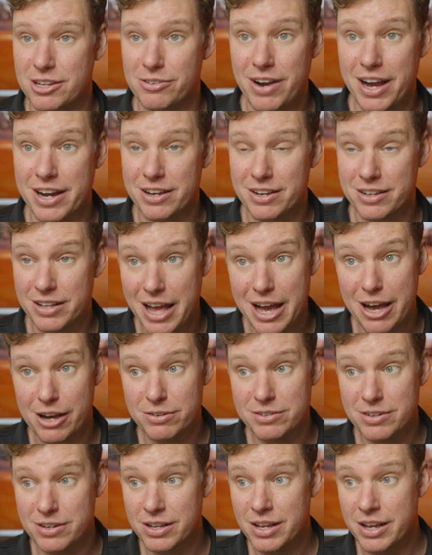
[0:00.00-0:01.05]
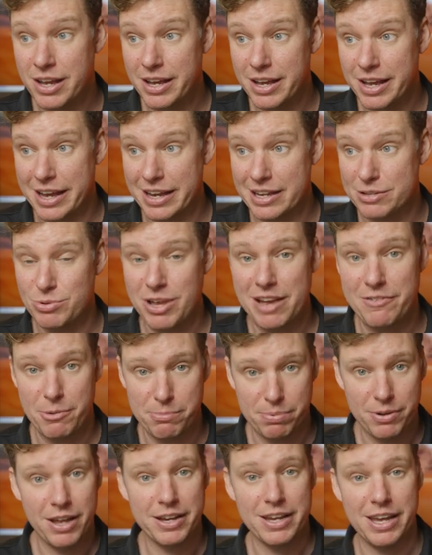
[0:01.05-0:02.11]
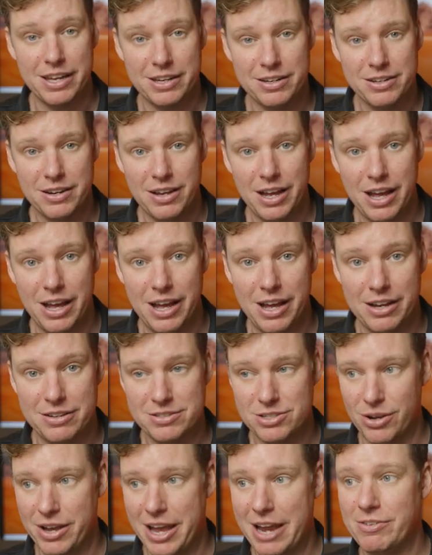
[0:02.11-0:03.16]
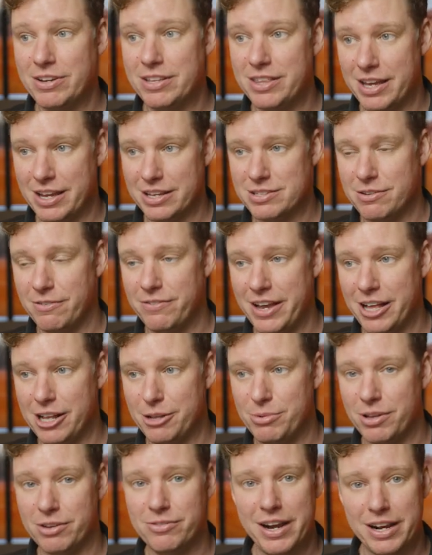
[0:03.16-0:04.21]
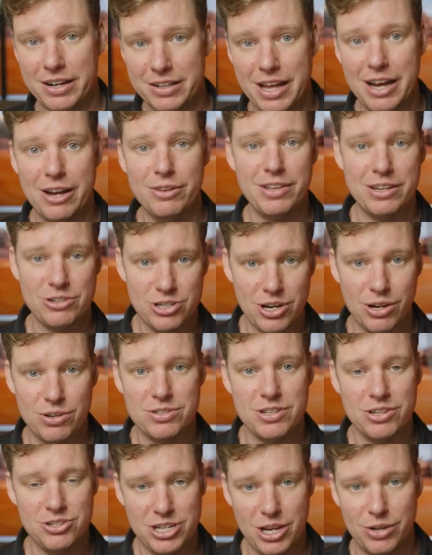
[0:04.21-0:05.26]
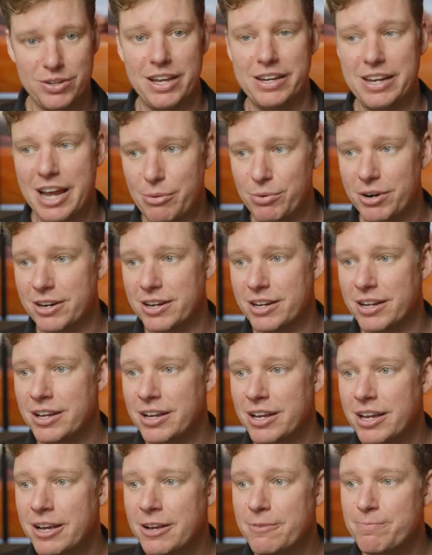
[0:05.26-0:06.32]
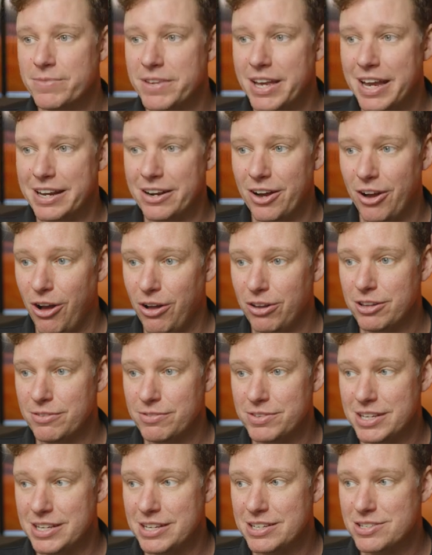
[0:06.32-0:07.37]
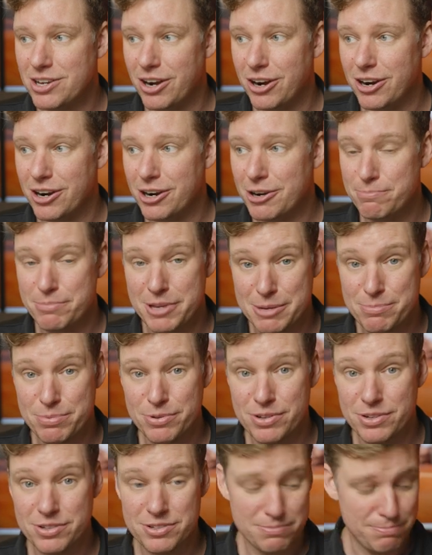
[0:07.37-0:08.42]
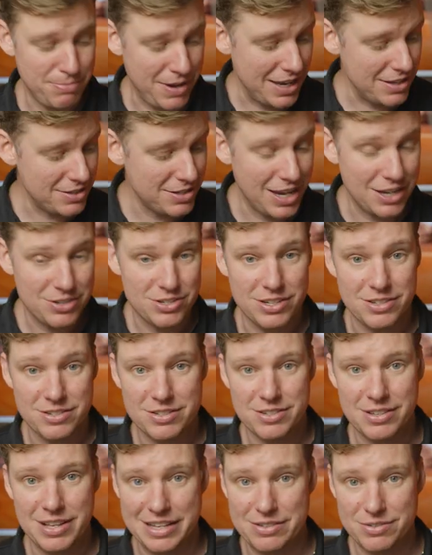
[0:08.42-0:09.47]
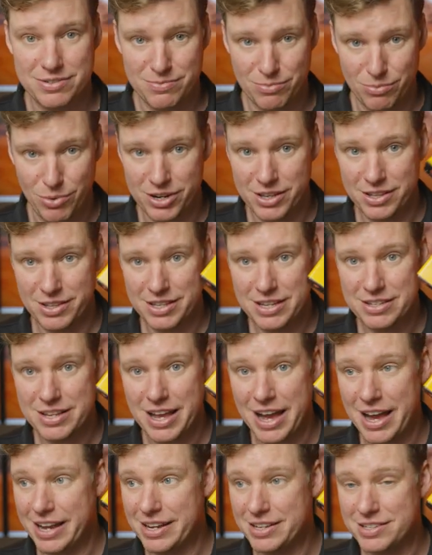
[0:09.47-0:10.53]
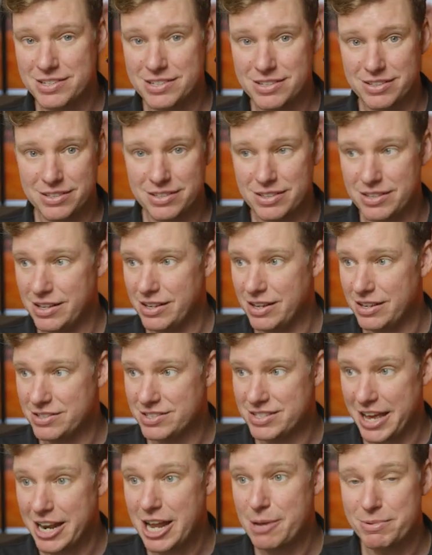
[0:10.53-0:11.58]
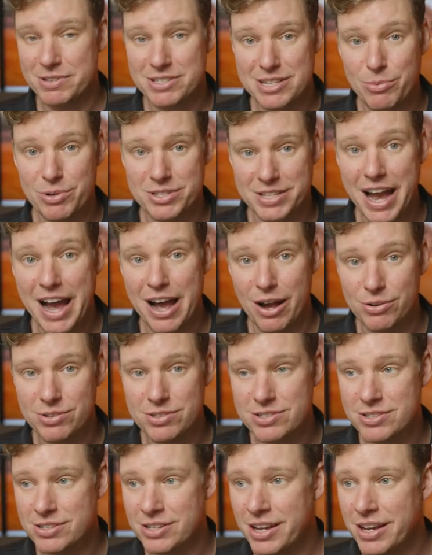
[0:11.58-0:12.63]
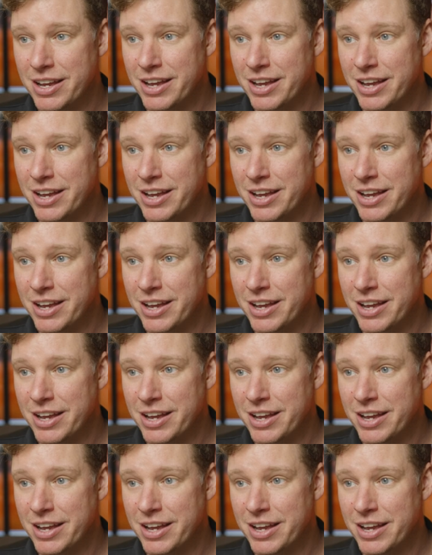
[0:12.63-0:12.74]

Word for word: the Rock Cloud, and because we have a plugin, uh, so everything is available in Rock Cloud that shows the GeoNet network, and all of these are people's base stations. That's one of these guys set up at someone's house